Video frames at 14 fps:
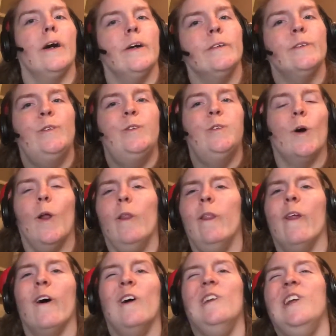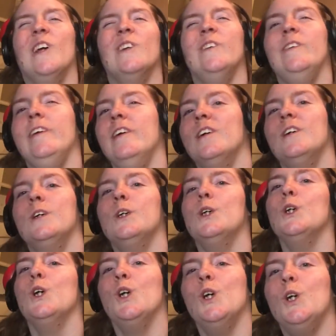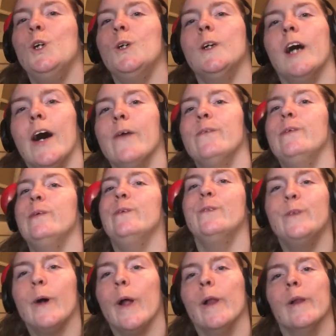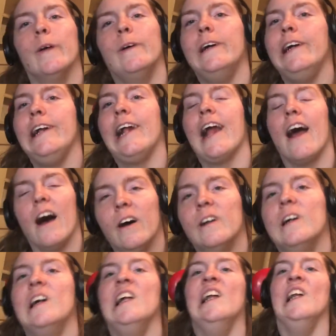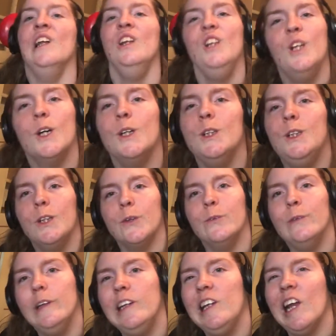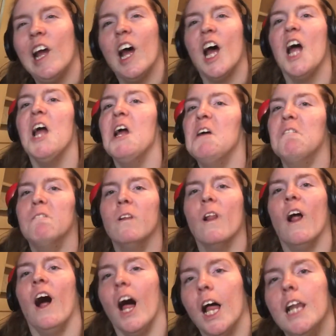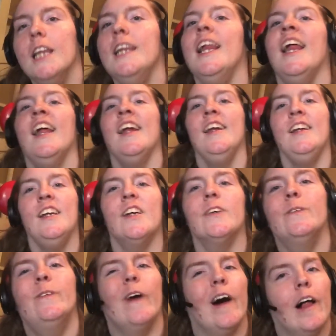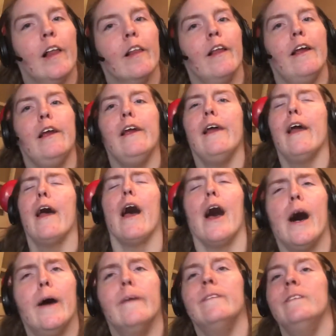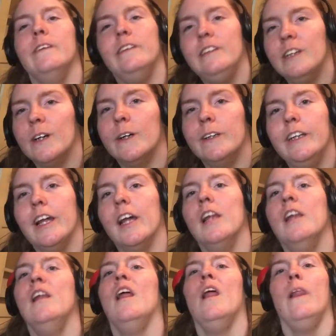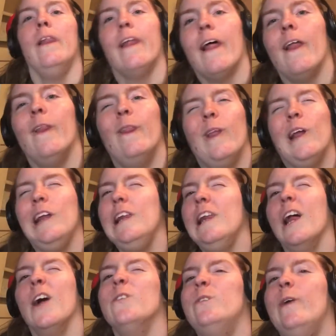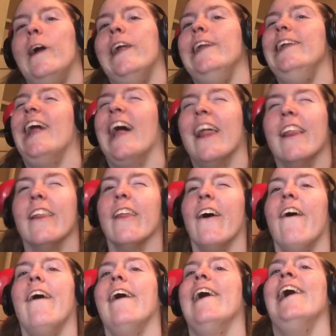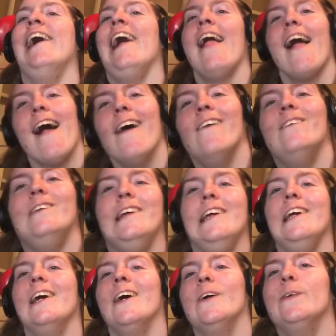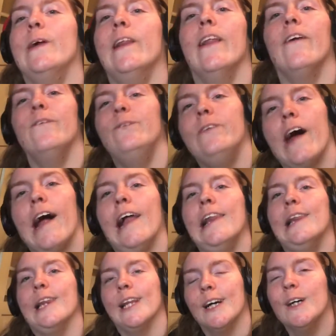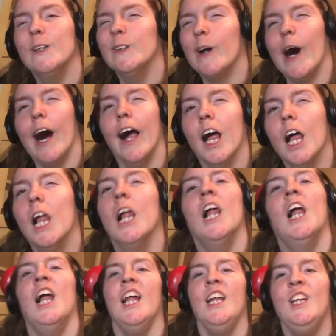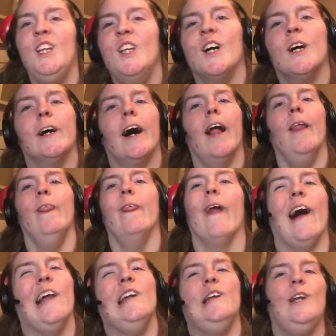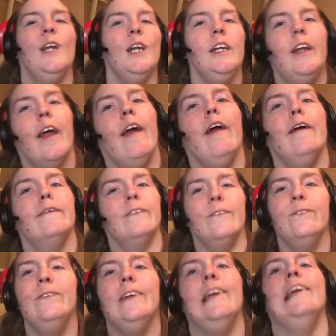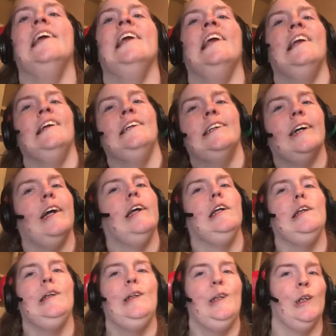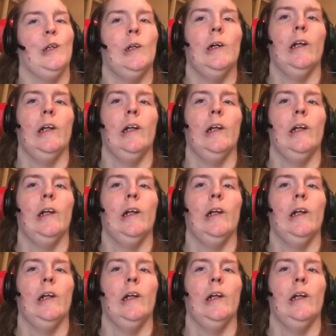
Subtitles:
For those of you who have been following our social media and blogs, you'll probably have noticed that things have been a little heavy over the past little while, so I thought today would be great to